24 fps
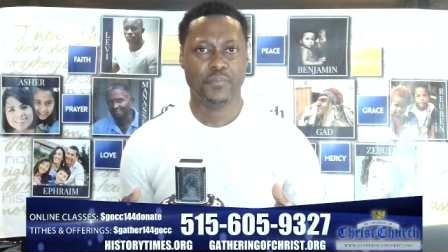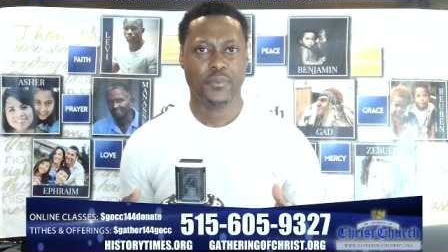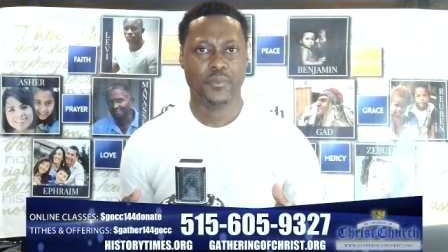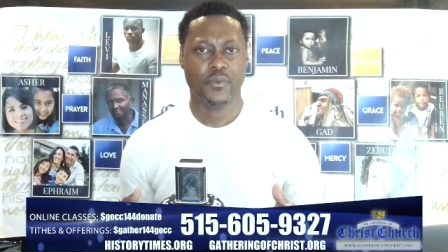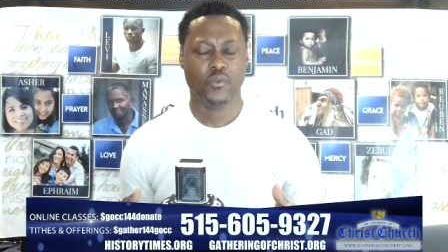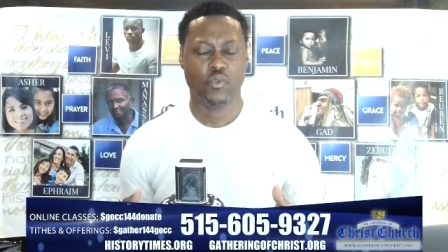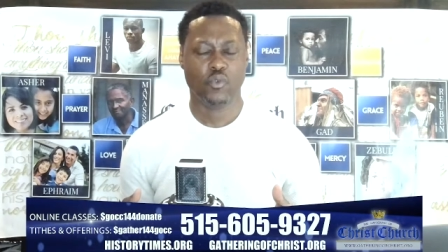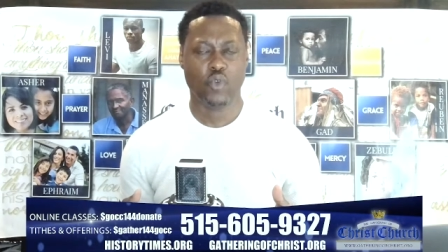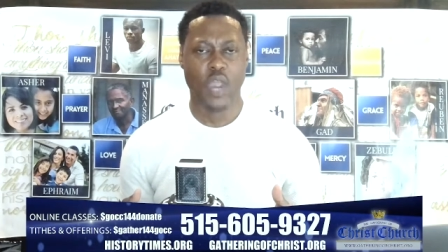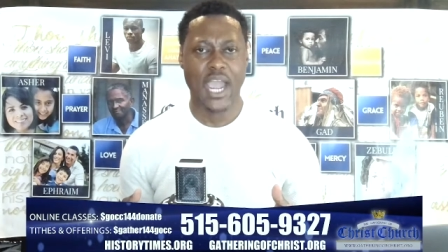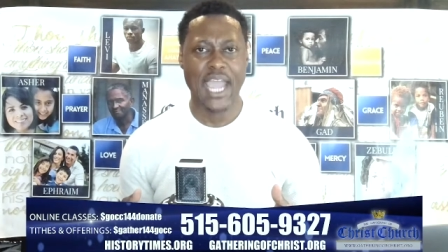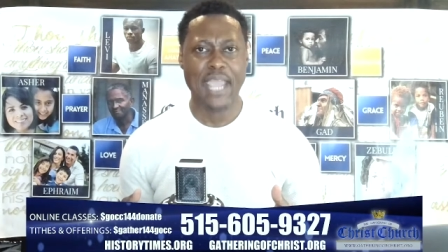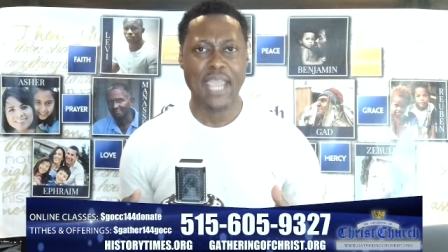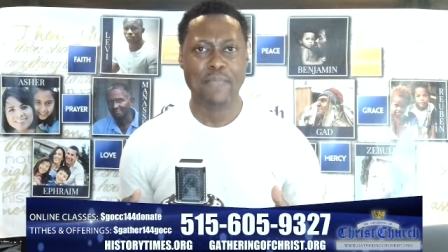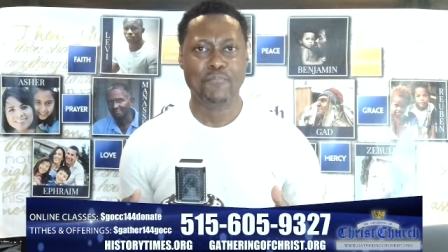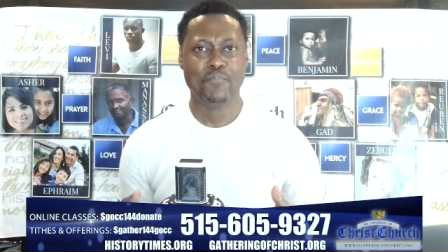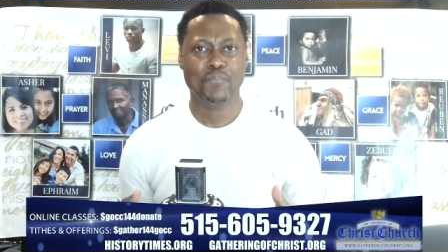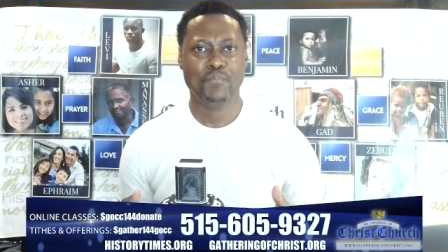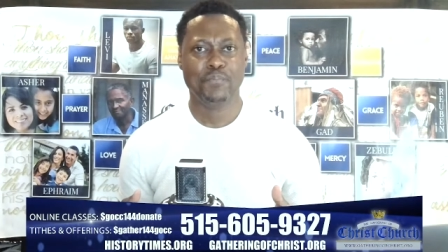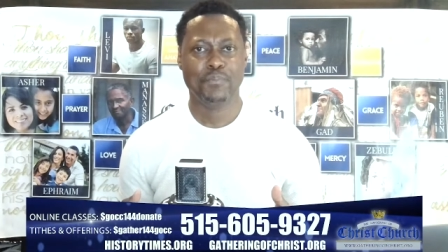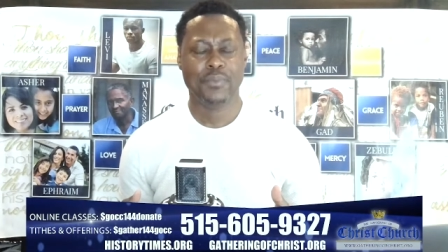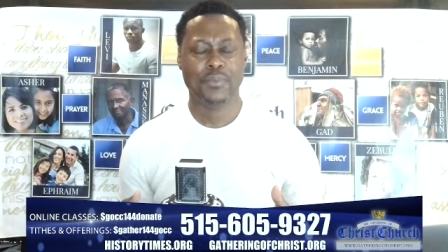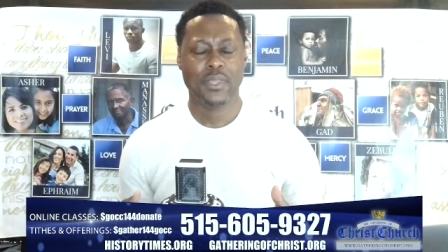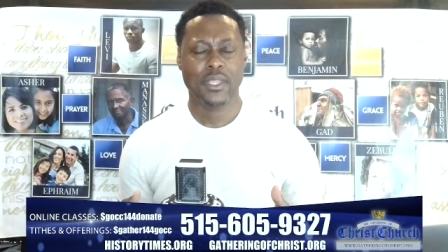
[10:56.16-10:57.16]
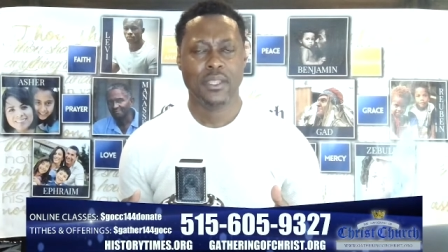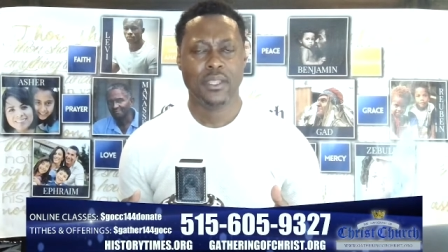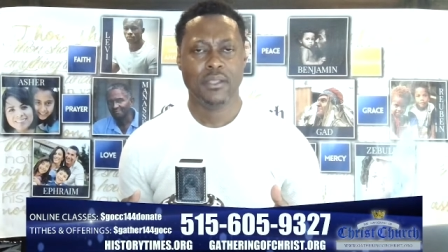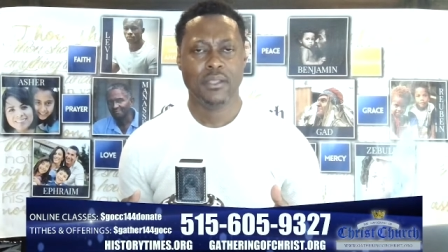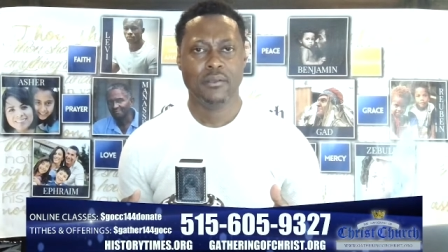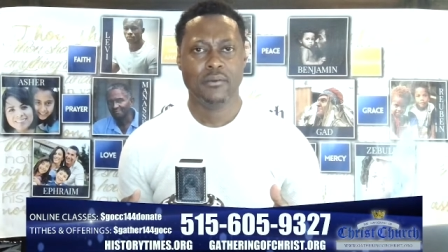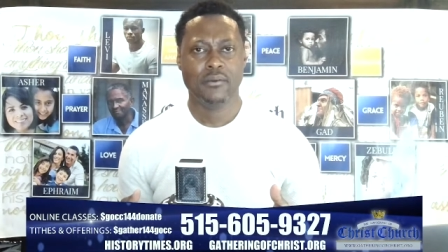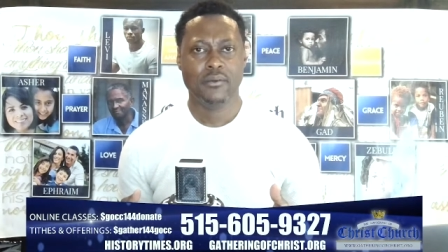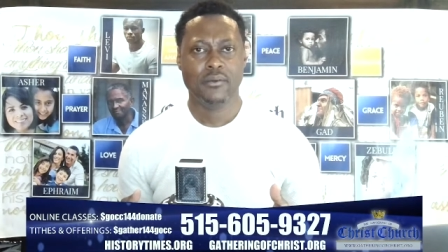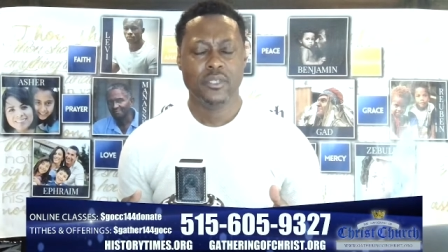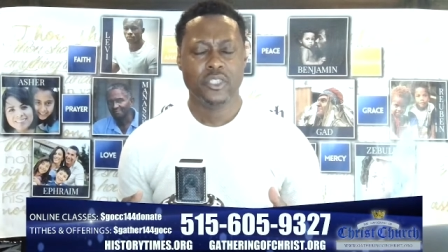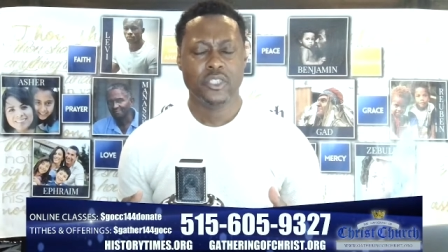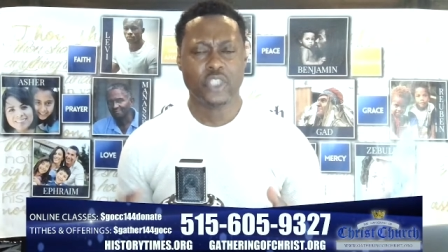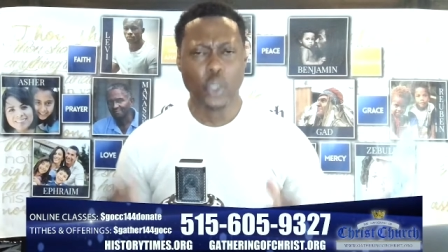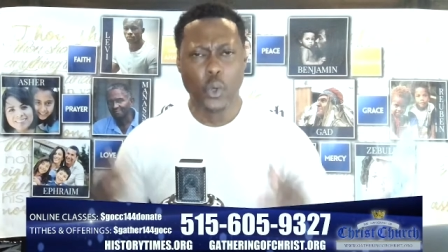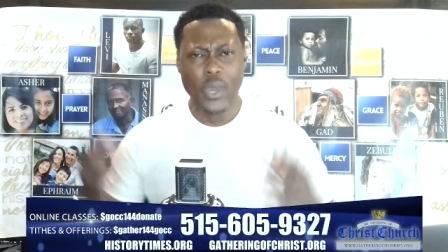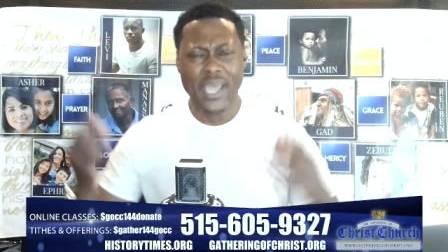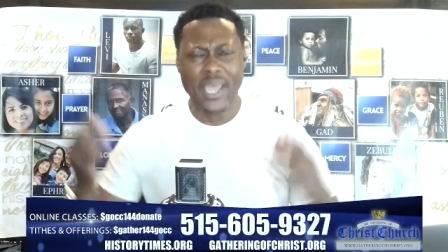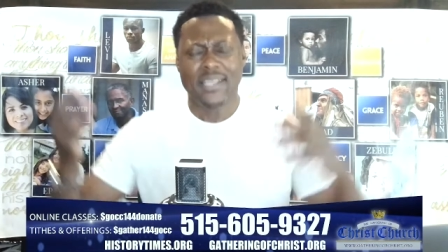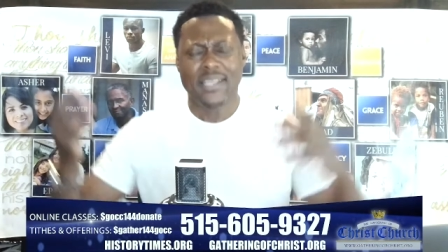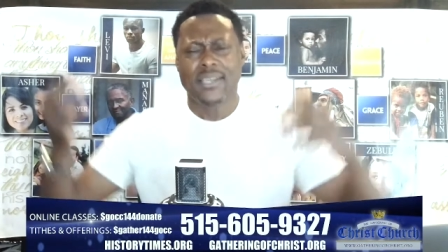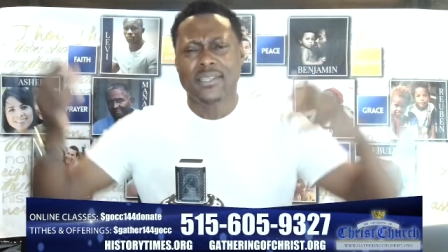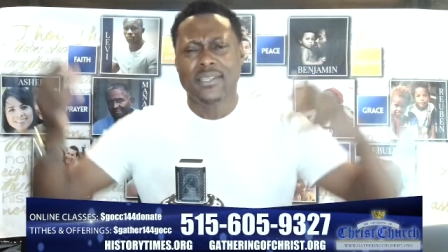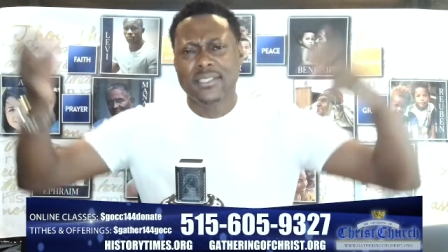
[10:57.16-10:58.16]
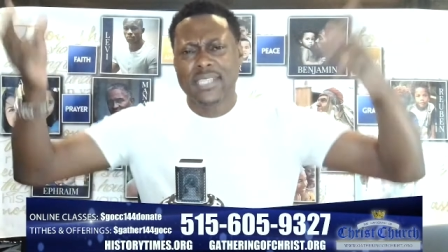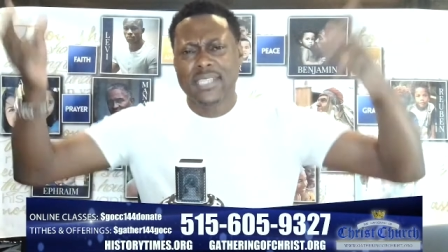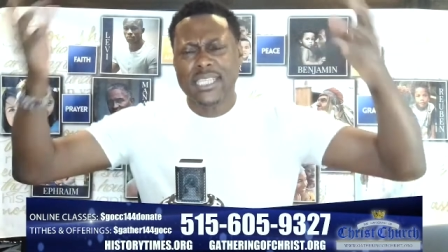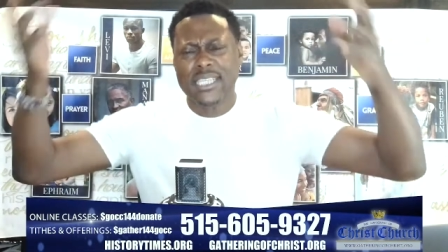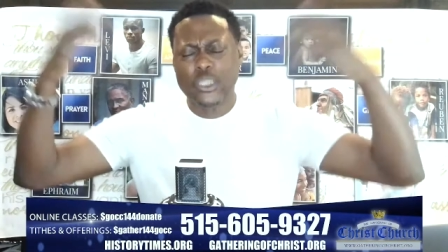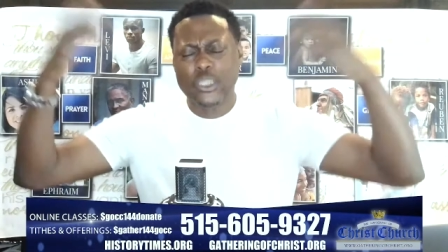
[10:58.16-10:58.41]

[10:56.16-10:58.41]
Right? So, since